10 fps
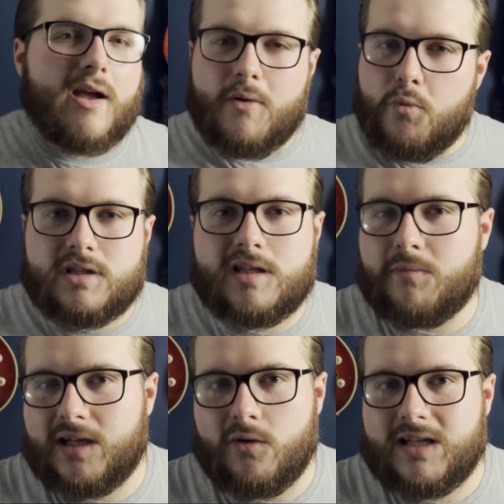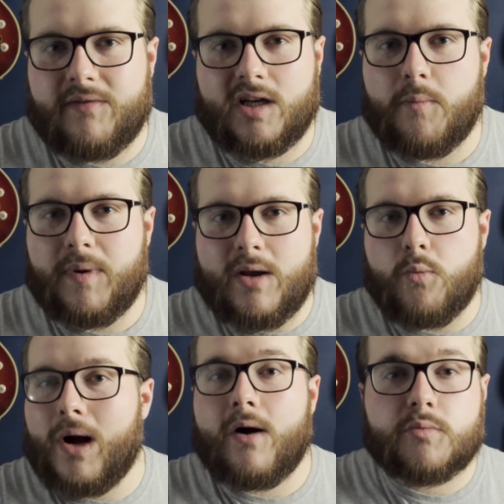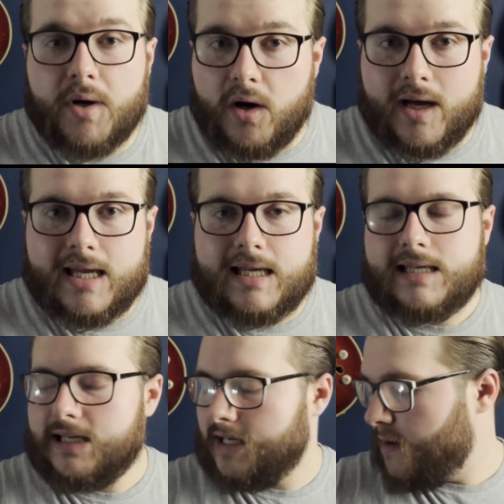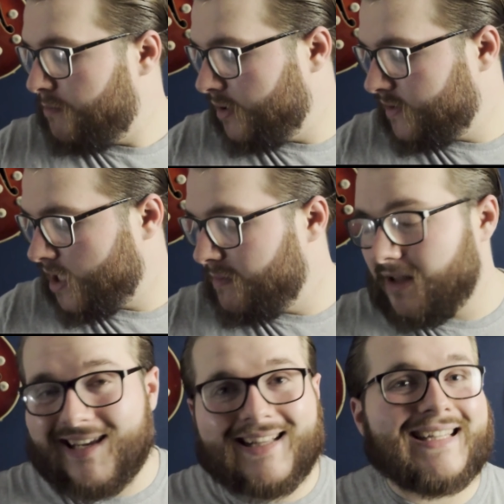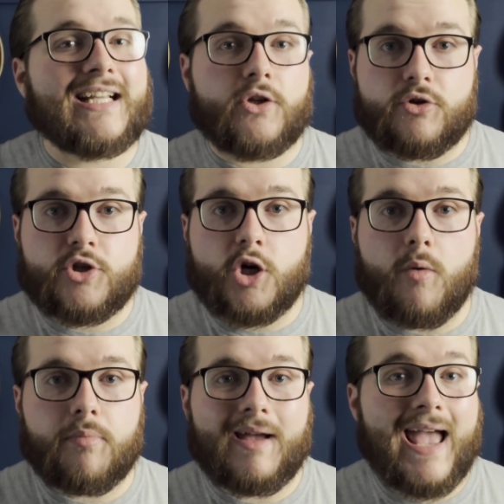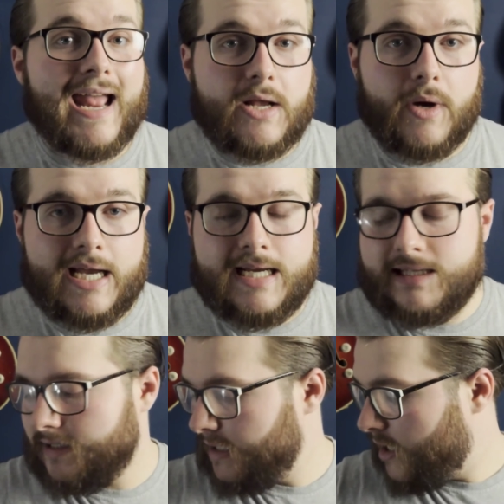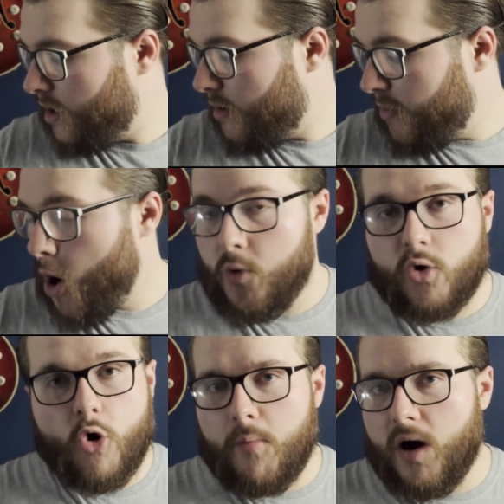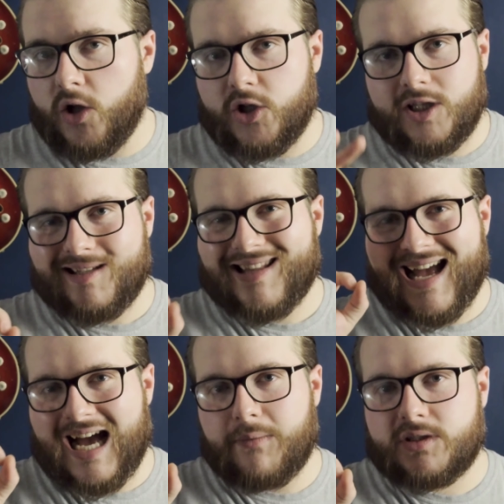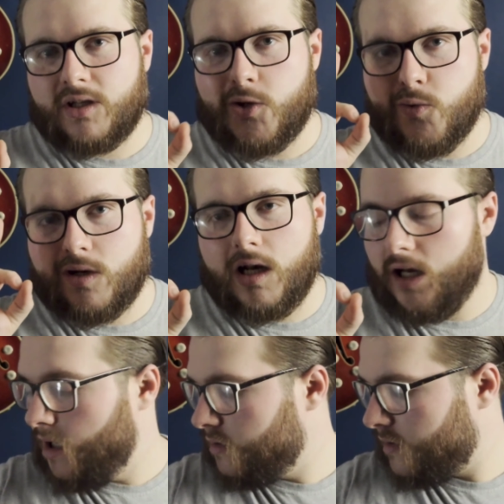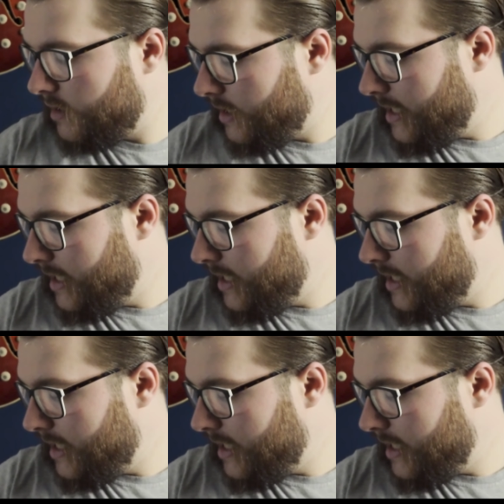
it was something I was never going to be wowed by, but I think it did a good job anyways. Purple Gourmand, absolute class,